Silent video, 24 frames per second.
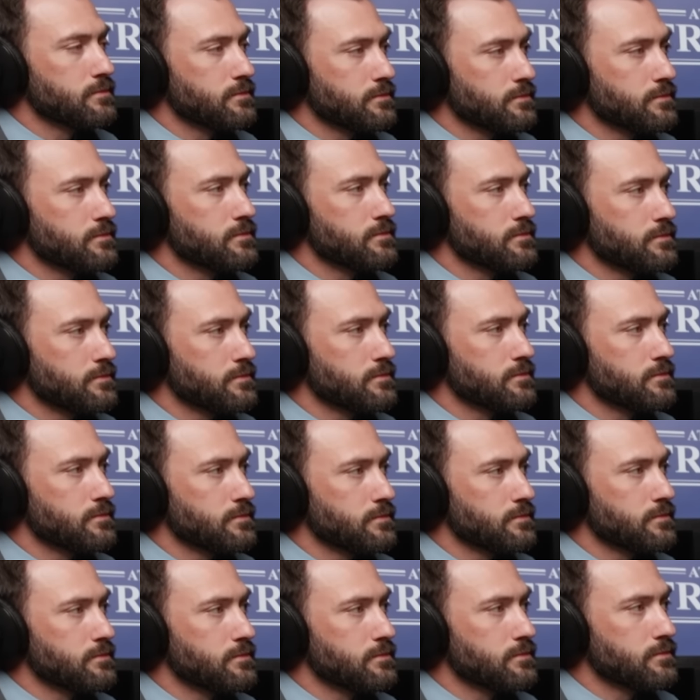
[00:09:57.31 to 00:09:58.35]

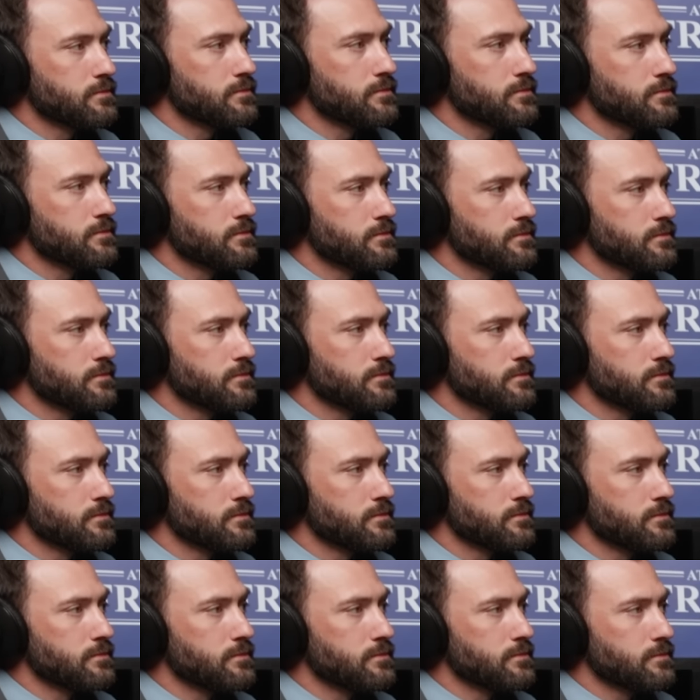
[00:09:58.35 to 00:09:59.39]

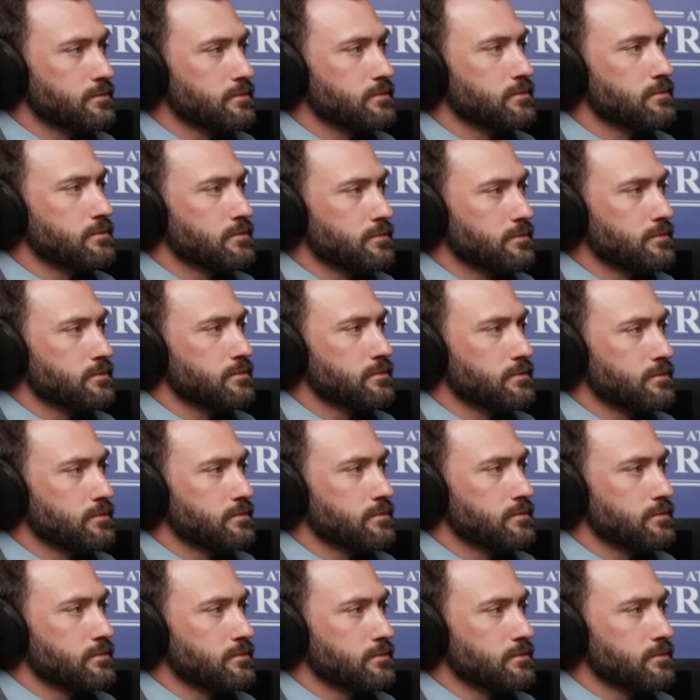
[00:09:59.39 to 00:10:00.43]

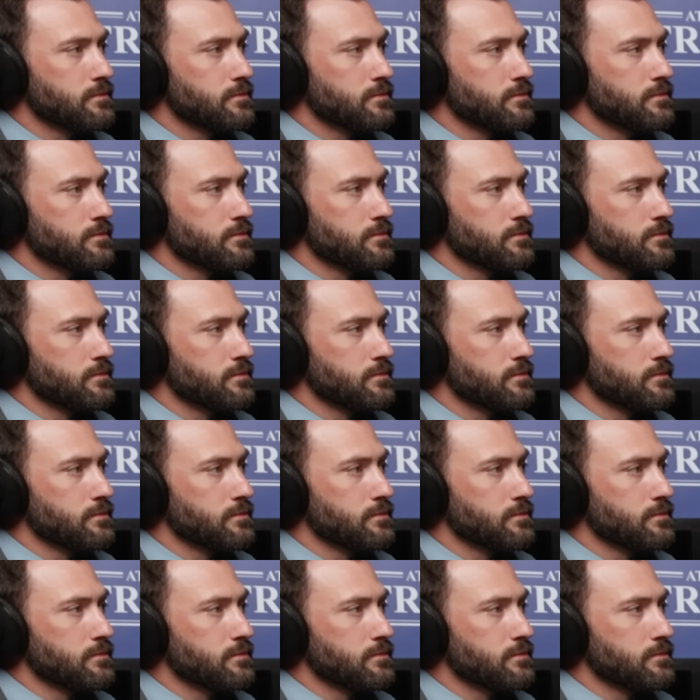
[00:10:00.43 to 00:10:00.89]
(not speaking)